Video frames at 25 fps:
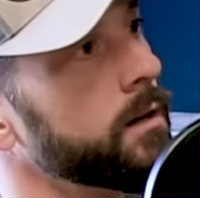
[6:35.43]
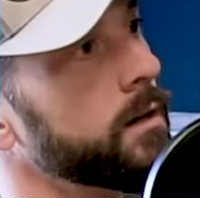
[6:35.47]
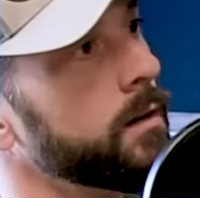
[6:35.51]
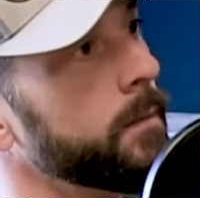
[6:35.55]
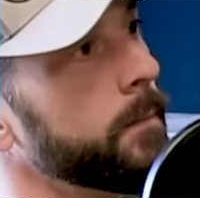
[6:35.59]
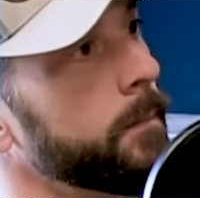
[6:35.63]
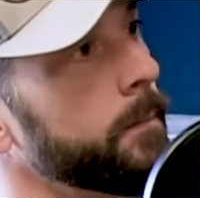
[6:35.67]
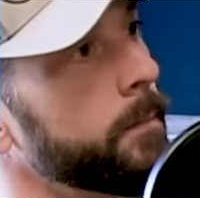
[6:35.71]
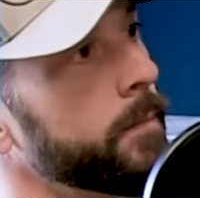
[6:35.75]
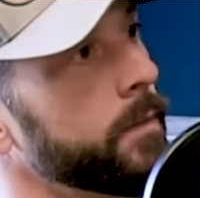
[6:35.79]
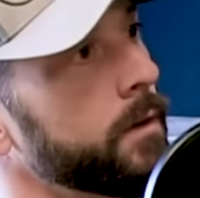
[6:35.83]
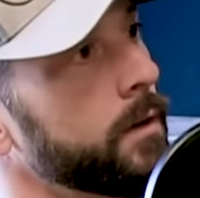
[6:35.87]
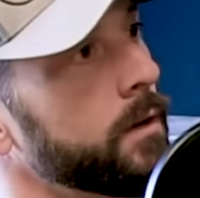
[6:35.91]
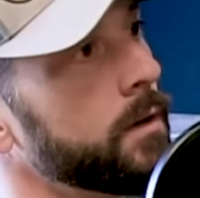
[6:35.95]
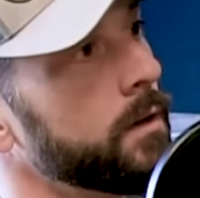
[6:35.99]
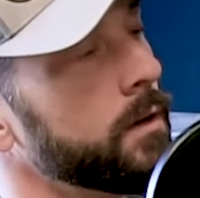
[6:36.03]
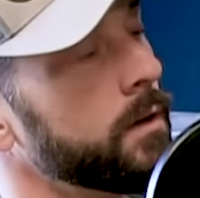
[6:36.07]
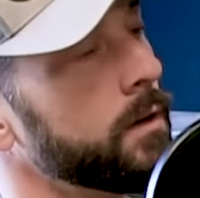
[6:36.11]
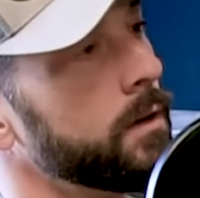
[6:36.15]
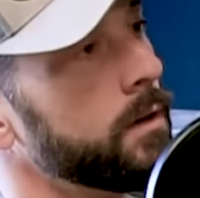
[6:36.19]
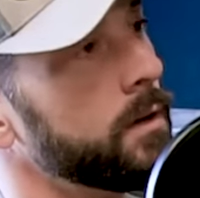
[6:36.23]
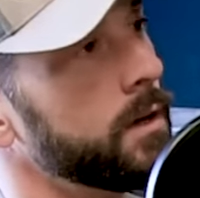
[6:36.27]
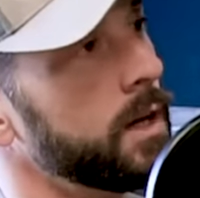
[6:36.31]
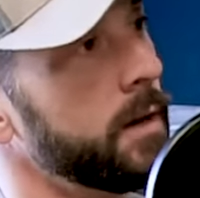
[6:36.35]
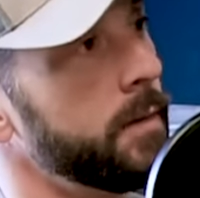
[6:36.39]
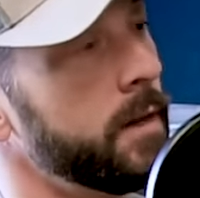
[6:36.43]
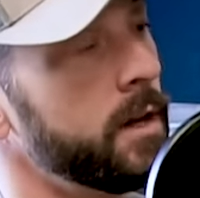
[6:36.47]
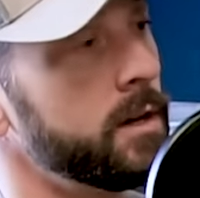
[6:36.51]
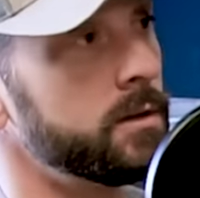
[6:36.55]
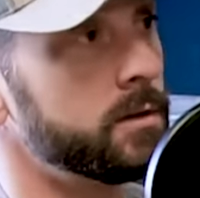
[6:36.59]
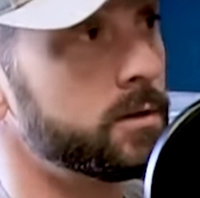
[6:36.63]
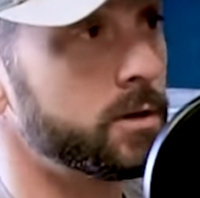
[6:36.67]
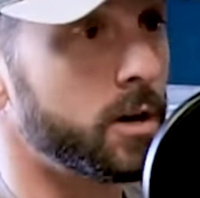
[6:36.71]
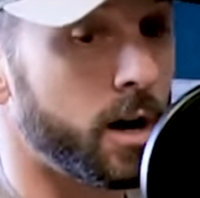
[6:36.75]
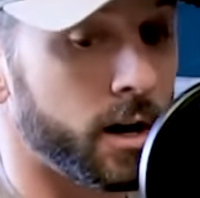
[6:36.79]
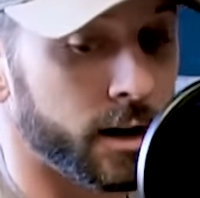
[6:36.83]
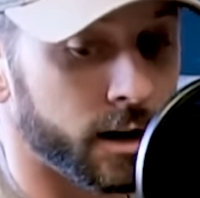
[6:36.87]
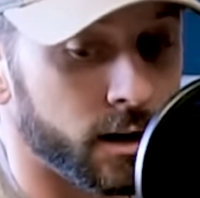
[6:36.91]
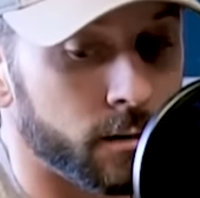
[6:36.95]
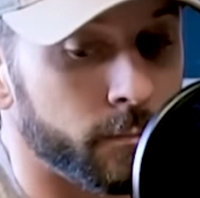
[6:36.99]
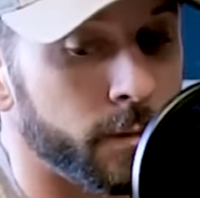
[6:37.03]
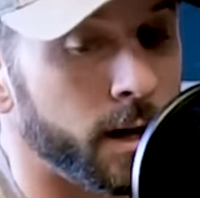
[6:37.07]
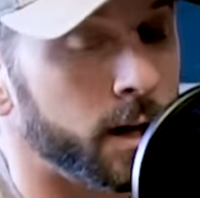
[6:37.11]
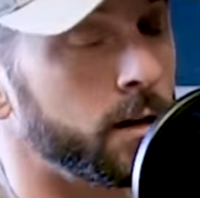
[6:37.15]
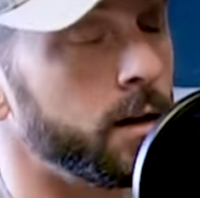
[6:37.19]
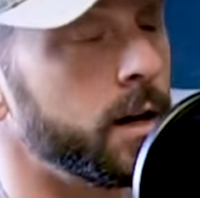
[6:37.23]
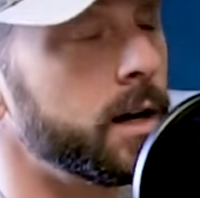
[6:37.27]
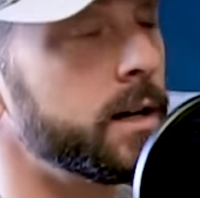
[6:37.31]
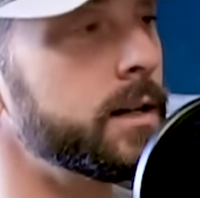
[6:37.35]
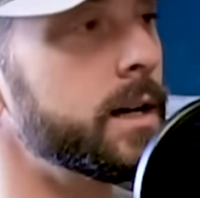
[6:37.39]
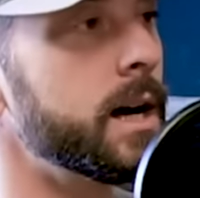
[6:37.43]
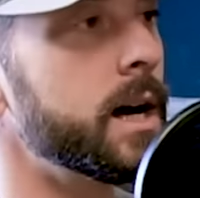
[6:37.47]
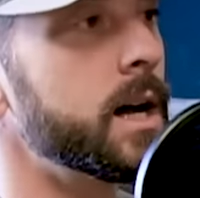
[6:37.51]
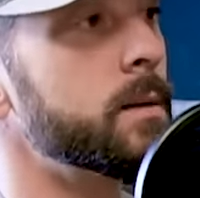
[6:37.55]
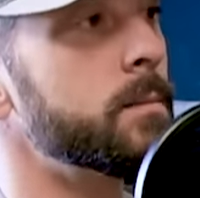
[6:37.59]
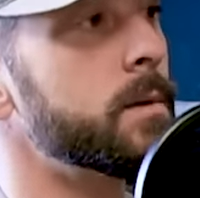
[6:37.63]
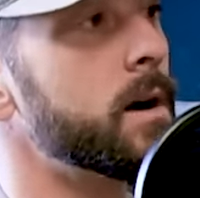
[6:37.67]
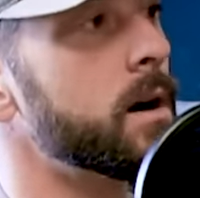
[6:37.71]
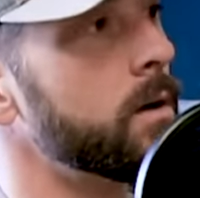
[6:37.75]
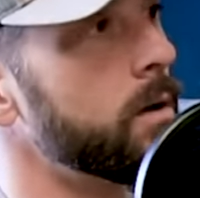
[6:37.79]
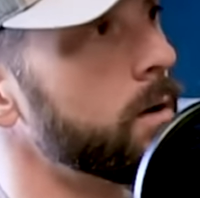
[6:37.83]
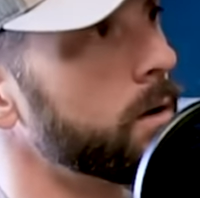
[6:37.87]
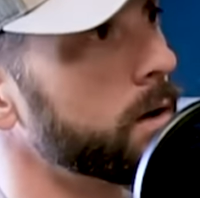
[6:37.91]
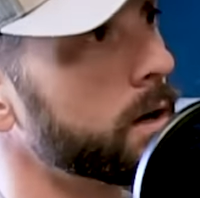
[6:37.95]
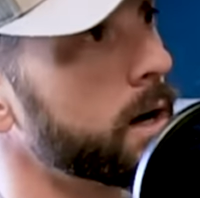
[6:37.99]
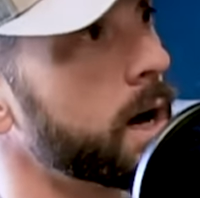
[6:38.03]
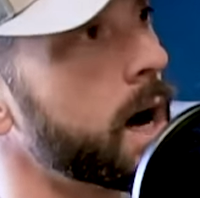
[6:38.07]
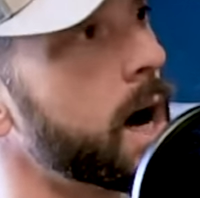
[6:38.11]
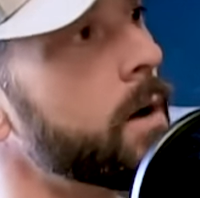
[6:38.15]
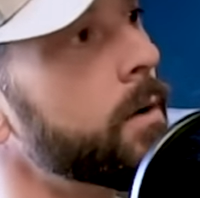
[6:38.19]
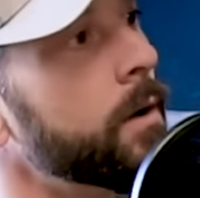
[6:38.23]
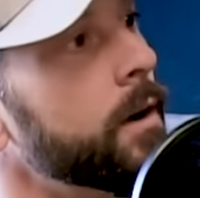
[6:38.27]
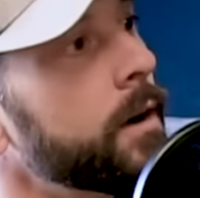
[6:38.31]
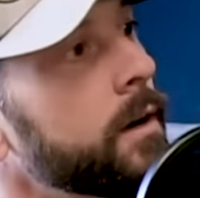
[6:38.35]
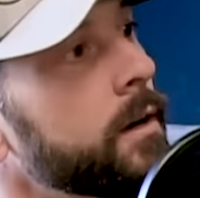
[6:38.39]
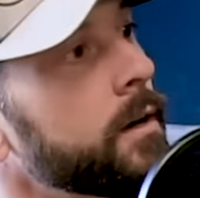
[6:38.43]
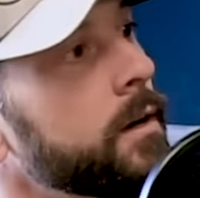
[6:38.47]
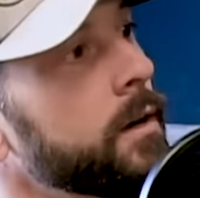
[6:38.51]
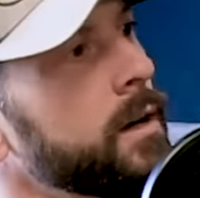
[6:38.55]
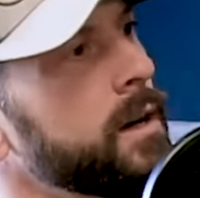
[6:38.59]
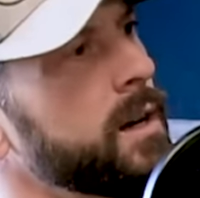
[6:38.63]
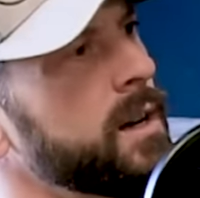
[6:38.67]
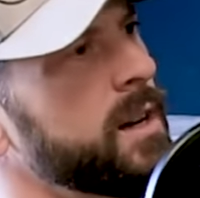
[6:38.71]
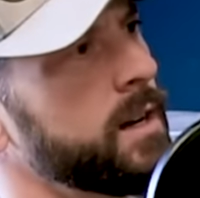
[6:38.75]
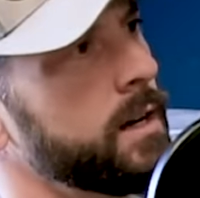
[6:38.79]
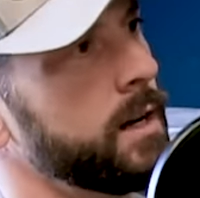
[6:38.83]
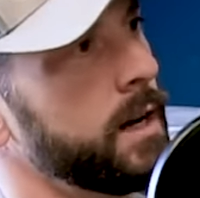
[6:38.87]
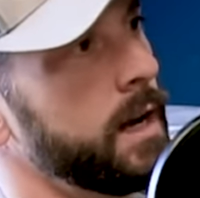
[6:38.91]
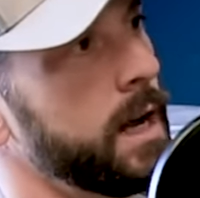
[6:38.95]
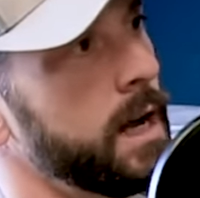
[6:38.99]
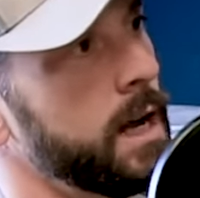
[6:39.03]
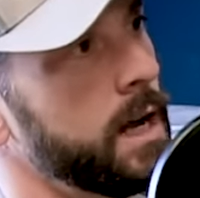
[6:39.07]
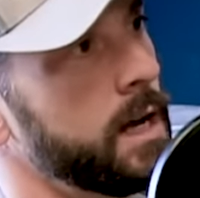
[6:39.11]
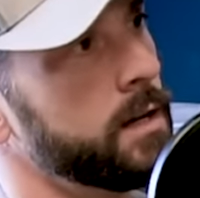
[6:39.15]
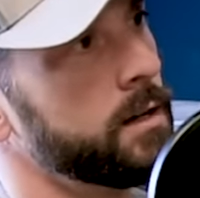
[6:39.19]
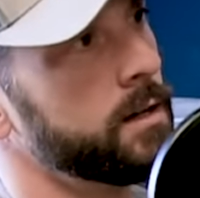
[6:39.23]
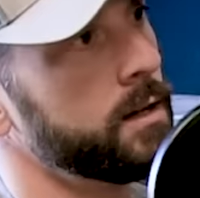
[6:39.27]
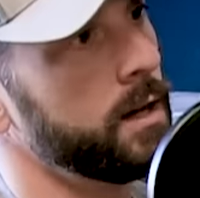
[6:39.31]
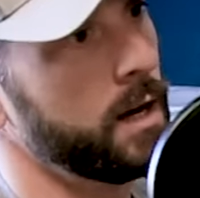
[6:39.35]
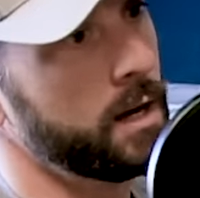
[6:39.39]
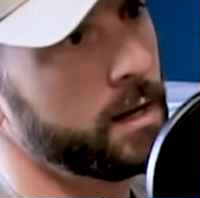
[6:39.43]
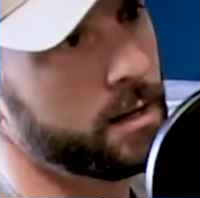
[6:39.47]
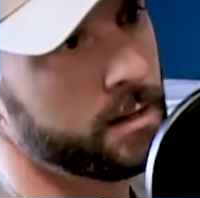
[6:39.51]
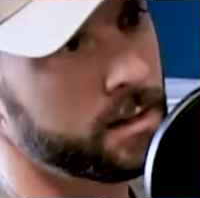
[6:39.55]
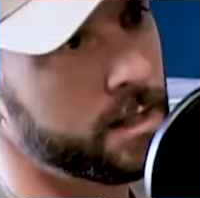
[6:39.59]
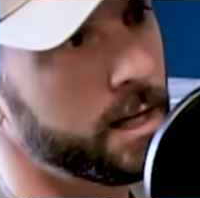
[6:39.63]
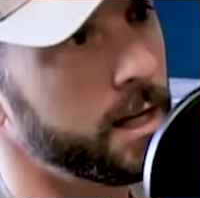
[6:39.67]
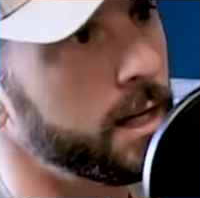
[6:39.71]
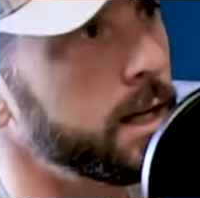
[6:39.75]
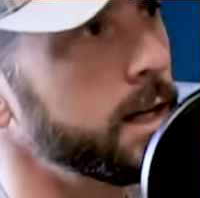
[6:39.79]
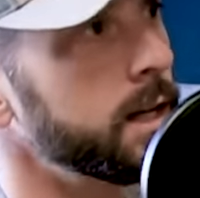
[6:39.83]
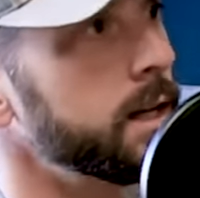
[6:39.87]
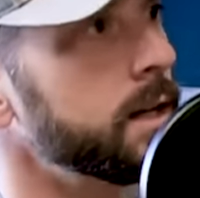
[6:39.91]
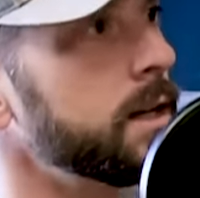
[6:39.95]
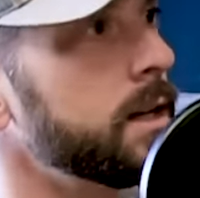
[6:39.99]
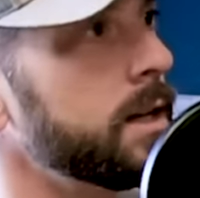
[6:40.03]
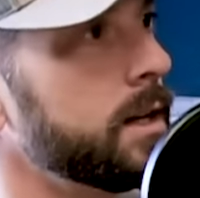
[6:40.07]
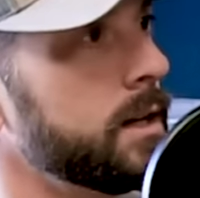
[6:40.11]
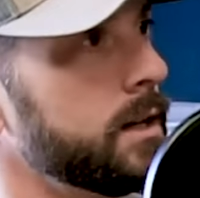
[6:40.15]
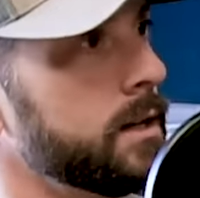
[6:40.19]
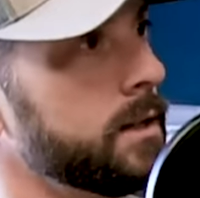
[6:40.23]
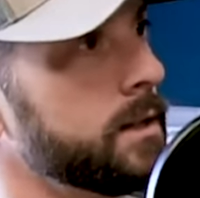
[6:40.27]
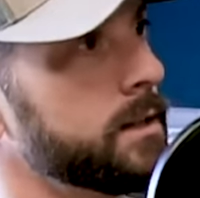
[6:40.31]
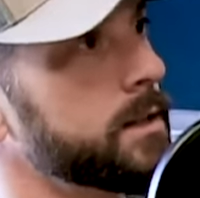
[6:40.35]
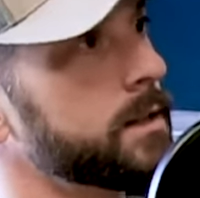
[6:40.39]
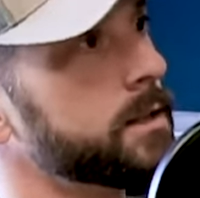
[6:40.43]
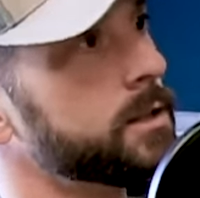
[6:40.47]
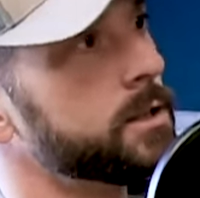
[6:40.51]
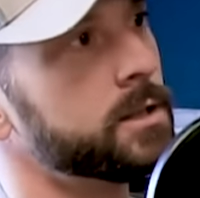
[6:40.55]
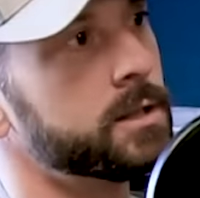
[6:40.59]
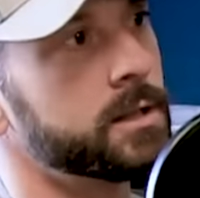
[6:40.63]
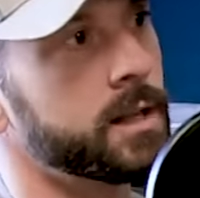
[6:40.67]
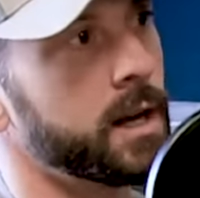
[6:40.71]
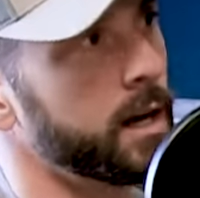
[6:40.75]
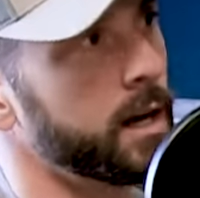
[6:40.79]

a, it, and then talking to my granddad about Okinawa, and and Tinian, and it's just